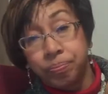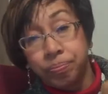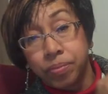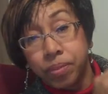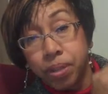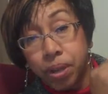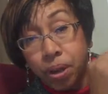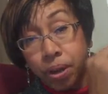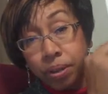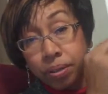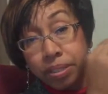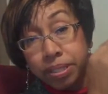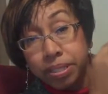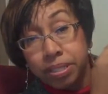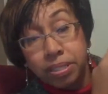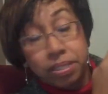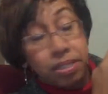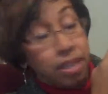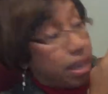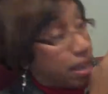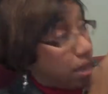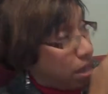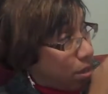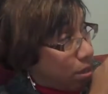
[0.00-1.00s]
on this
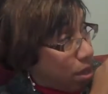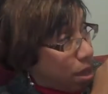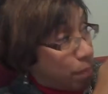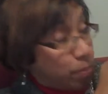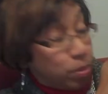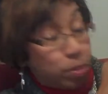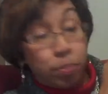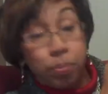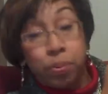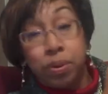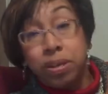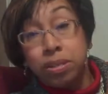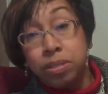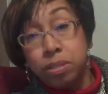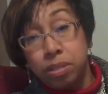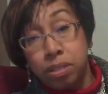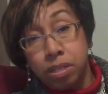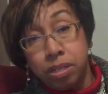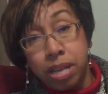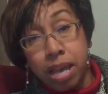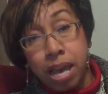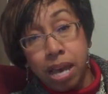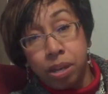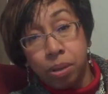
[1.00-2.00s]
scale. I'm depressed
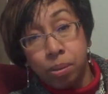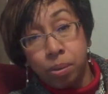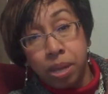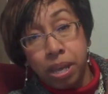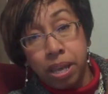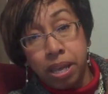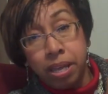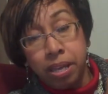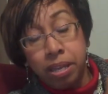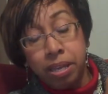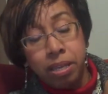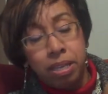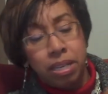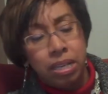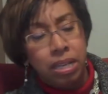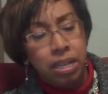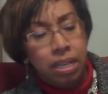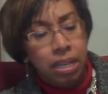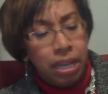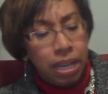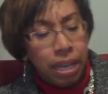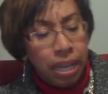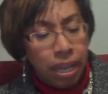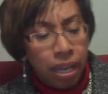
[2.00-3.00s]
and not okay.
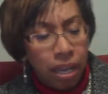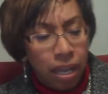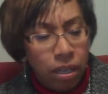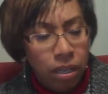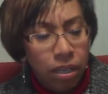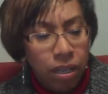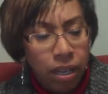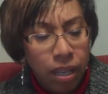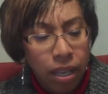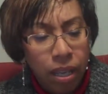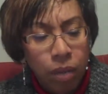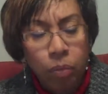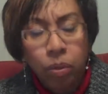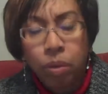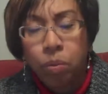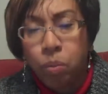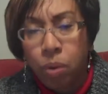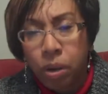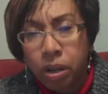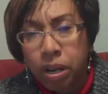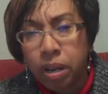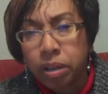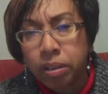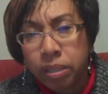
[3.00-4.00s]
And we
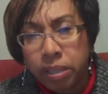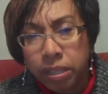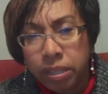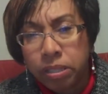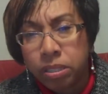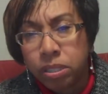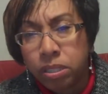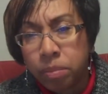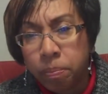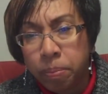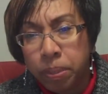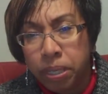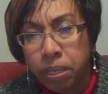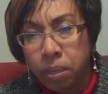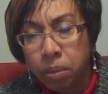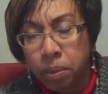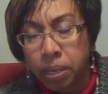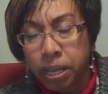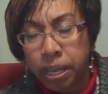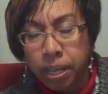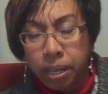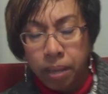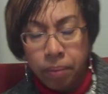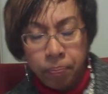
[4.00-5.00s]
want our kids to be
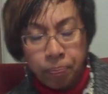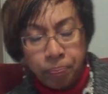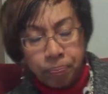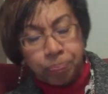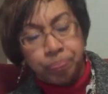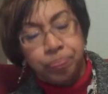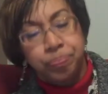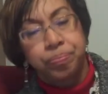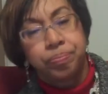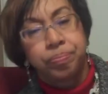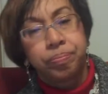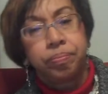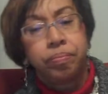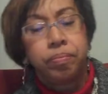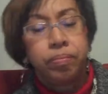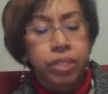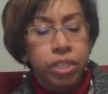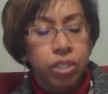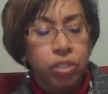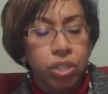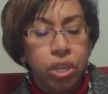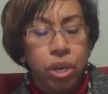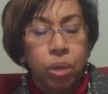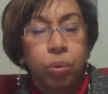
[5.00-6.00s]
okay.
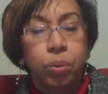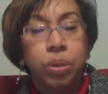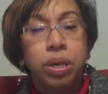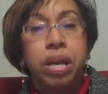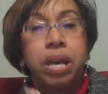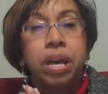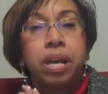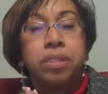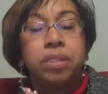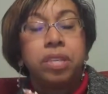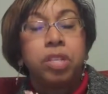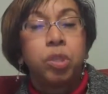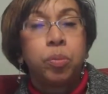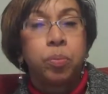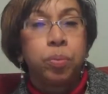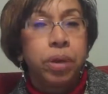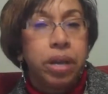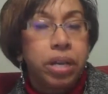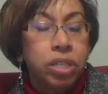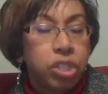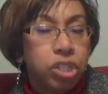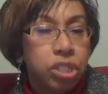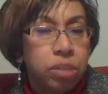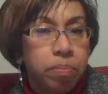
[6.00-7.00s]
So the
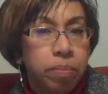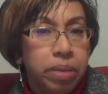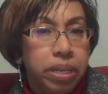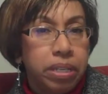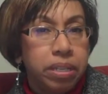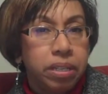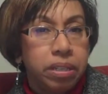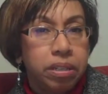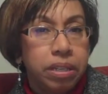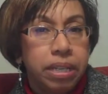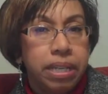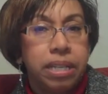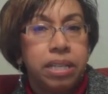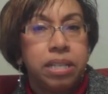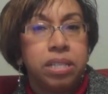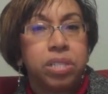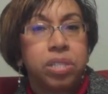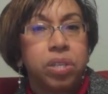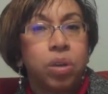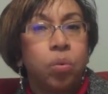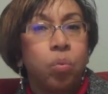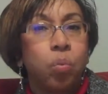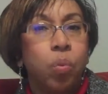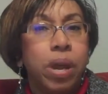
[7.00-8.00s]
depression meter is
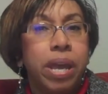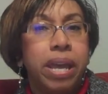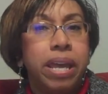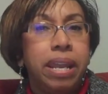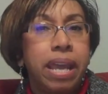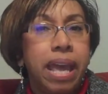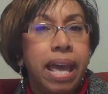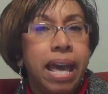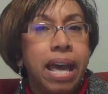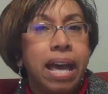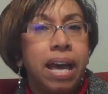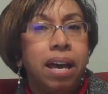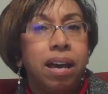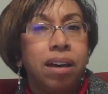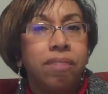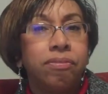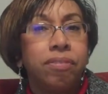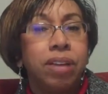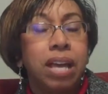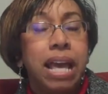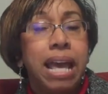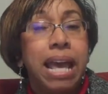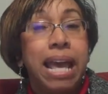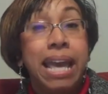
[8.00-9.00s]
a way to have
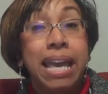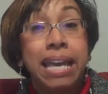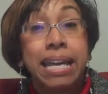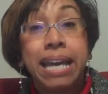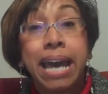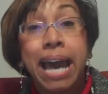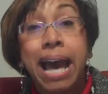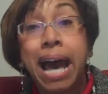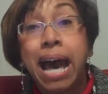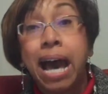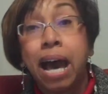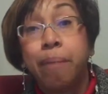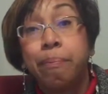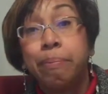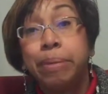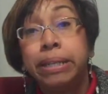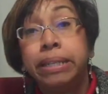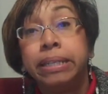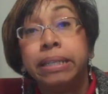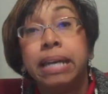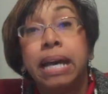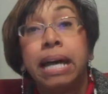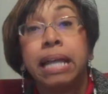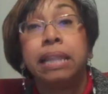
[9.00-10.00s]
a
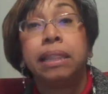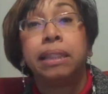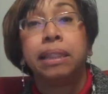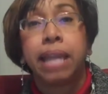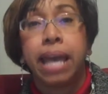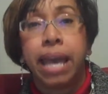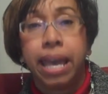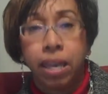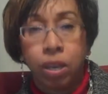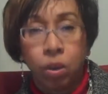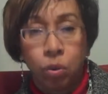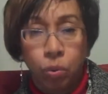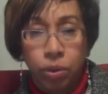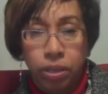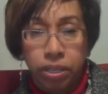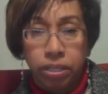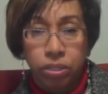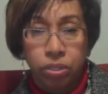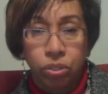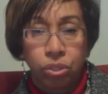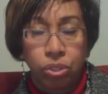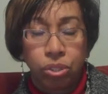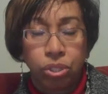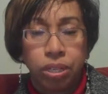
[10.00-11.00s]
common
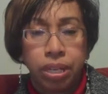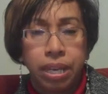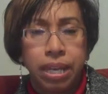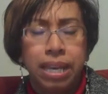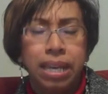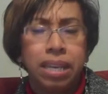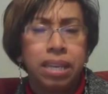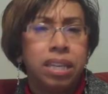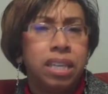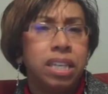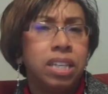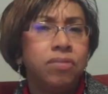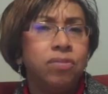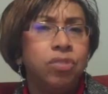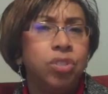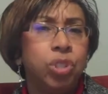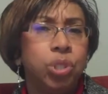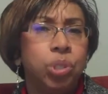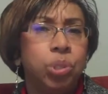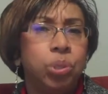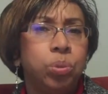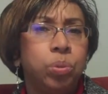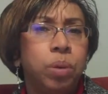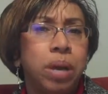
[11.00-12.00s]
language. It gives
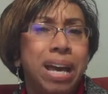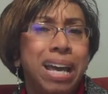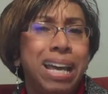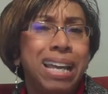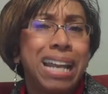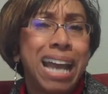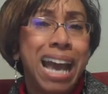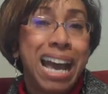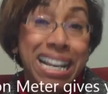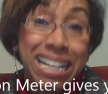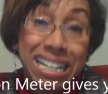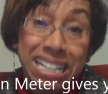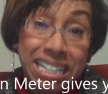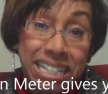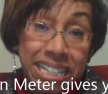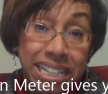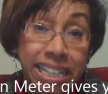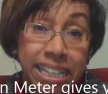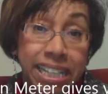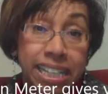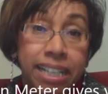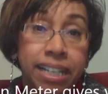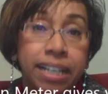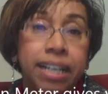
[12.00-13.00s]
you an
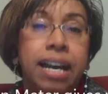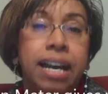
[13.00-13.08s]
idea